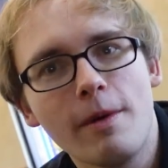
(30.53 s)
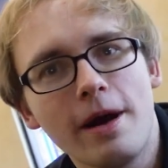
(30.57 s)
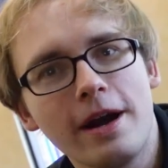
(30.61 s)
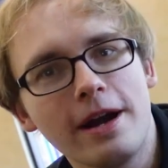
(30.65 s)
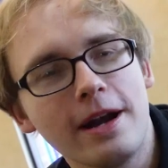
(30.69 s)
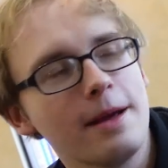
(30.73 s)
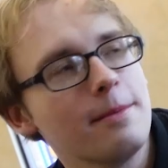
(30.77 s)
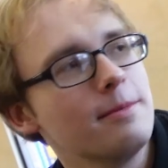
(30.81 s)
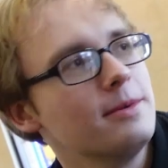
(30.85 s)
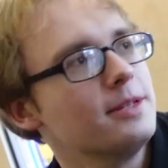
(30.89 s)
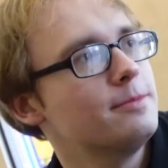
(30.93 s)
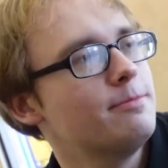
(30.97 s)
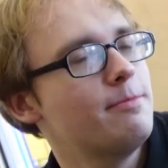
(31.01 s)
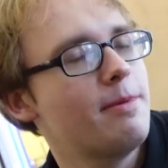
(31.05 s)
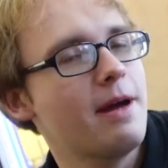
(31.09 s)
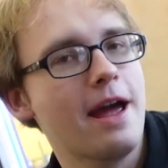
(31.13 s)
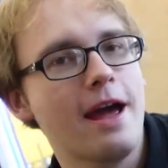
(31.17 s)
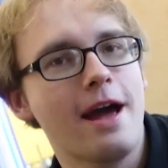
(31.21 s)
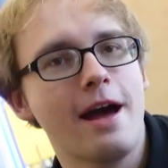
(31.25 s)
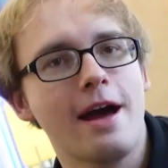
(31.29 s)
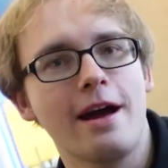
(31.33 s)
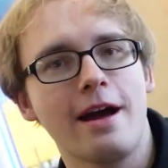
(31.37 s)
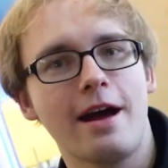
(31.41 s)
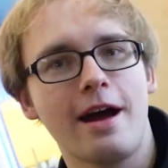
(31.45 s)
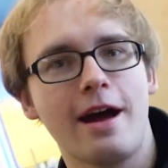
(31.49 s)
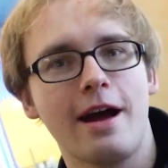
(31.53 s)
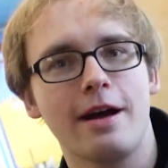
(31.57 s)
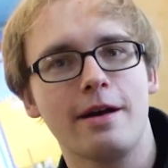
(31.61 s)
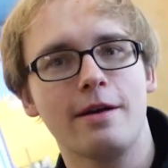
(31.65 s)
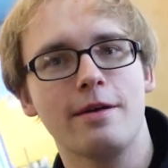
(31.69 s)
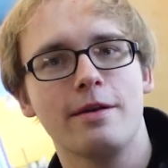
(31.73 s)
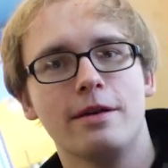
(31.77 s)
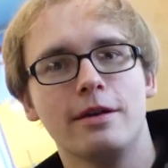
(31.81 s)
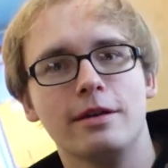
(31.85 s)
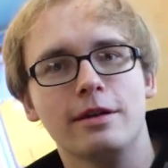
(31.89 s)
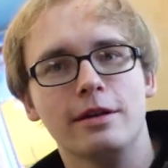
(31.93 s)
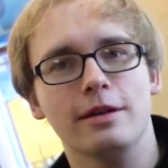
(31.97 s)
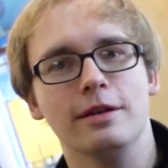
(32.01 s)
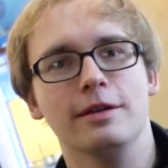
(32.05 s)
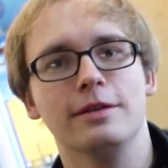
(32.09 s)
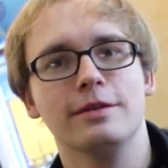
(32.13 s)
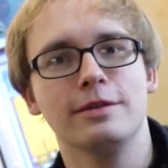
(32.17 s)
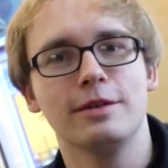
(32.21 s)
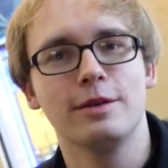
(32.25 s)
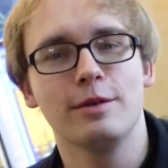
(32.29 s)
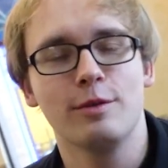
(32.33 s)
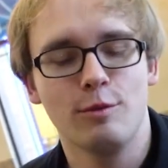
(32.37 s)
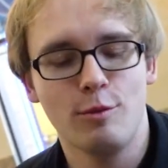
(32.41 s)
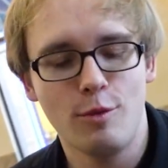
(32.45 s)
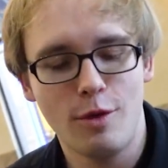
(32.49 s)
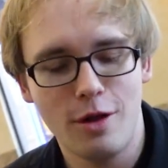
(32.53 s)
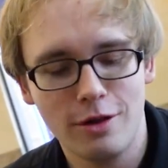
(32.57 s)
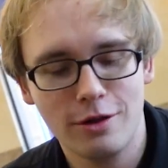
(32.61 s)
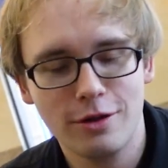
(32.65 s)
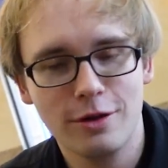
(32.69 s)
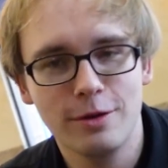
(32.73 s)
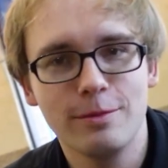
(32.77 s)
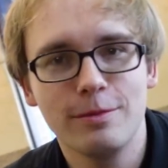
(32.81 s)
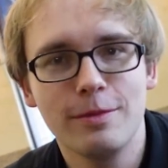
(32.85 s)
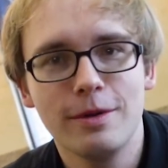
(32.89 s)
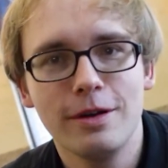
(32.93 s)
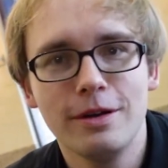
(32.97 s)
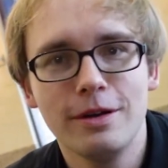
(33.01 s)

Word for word: my name is Pat. Welcome.